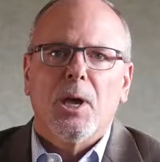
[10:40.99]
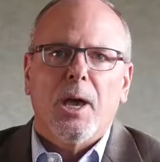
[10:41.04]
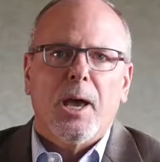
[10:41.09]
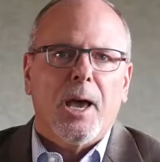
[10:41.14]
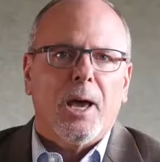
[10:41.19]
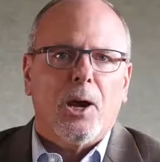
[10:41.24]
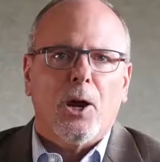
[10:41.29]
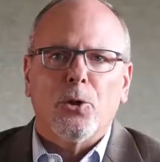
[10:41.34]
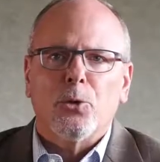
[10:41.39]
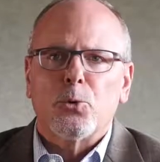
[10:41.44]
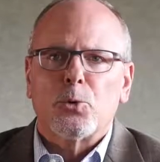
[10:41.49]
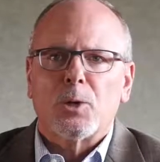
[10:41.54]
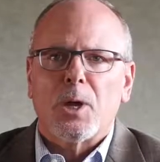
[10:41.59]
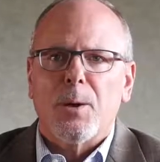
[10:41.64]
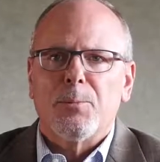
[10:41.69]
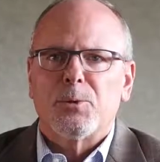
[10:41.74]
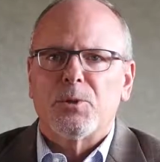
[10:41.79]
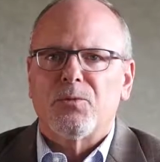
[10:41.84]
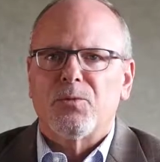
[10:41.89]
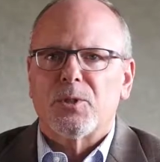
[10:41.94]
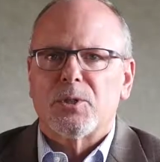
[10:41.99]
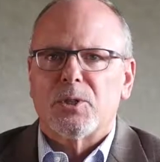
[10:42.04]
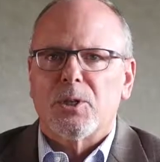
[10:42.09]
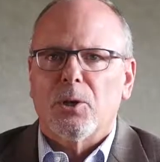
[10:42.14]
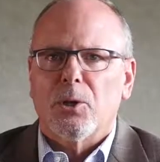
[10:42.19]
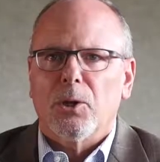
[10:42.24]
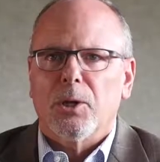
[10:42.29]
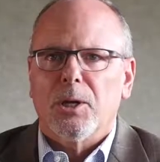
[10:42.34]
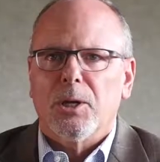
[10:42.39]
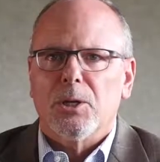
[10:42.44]
and other types of
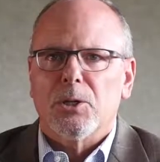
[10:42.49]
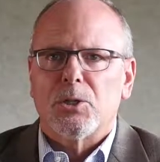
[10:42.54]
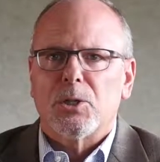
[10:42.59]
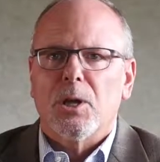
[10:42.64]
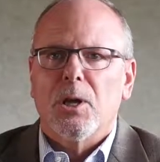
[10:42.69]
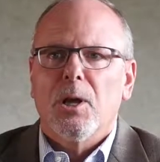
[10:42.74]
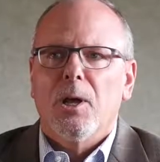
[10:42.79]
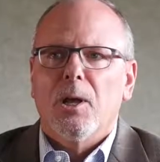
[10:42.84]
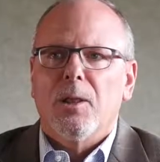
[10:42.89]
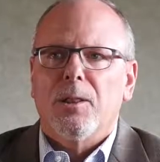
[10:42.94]
facilities,